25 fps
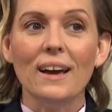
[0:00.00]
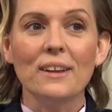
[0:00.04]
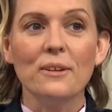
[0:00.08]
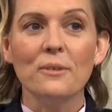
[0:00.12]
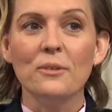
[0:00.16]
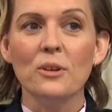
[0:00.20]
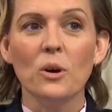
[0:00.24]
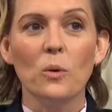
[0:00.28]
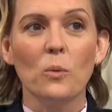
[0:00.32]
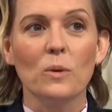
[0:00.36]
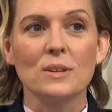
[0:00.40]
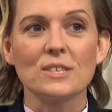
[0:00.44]

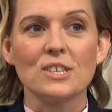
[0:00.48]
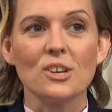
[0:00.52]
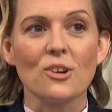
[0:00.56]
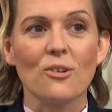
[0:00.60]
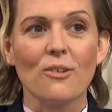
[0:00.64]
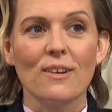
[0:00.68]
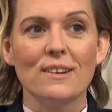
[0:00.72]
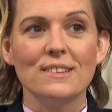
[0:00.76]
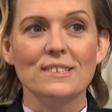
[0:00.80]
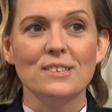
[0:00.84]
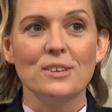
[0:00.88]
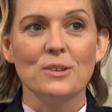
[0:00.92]
don't know what's
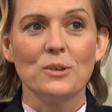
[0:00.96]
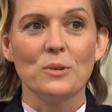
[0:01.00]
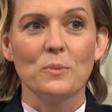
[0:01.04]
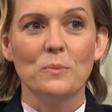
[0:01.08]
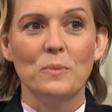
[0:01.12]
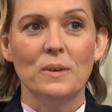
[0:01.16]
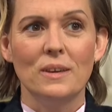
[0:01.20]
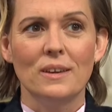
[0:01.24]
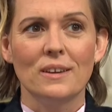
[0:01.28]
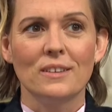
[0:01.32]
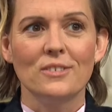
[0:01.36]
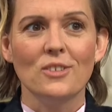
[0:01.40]
crazier,
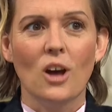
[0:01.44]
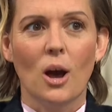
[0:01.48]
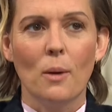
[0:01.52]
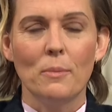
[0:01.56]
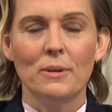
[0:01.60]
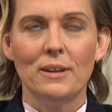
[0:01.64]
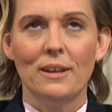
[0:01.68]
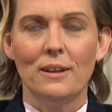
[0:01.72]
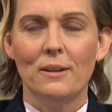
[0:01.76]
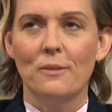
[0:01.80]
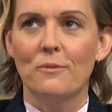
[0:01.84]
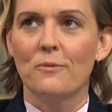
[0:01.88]
being
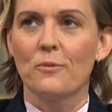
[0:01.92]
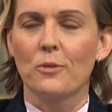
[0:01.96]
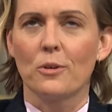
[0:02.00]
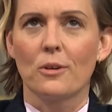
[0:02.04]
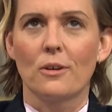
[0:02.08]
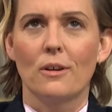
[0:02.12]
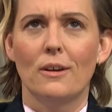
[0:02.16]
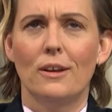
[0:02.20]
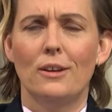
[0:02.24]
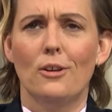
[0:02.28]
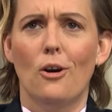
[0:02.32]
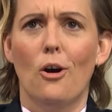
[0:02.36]
nominated
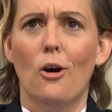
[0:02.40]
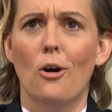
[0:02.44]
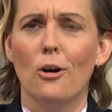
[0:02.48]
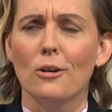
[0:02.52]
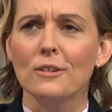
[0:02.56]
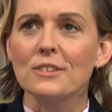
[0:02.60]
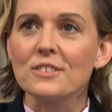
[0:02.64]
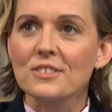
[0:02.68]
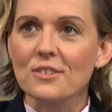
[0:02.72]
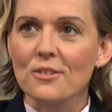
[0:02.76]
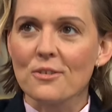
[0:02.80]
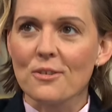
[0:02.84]
for an
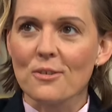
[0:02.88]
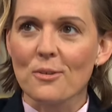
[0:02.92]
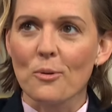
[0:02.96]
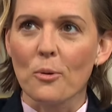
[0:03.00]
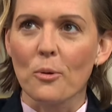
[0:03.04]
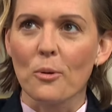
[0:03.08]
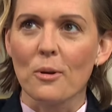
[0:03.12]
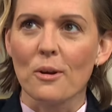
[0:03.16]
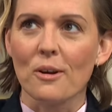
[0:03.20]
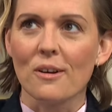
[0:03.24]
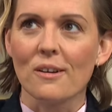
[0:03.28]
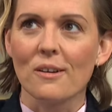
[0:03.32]
Oscar
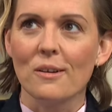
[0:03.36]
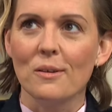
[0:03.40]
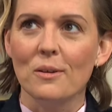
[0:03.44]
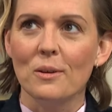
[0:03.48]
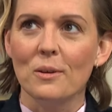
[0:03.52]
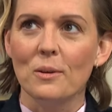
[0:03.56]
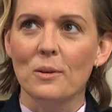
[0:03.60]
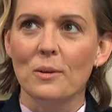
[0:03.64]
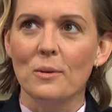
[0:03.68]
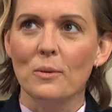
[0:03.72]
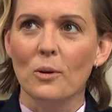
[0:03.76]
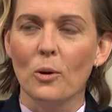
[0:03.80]
or
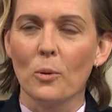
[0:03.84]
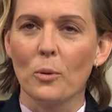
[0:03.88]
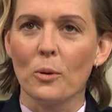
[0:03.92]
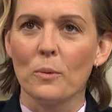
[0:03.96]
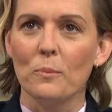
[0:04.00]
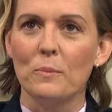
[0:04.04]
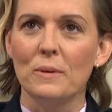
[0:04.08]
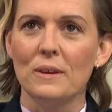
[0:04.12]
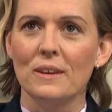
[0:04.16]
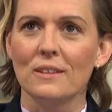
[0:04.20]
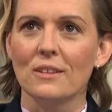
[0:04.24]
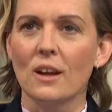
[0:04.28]

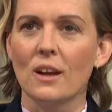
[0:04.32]
being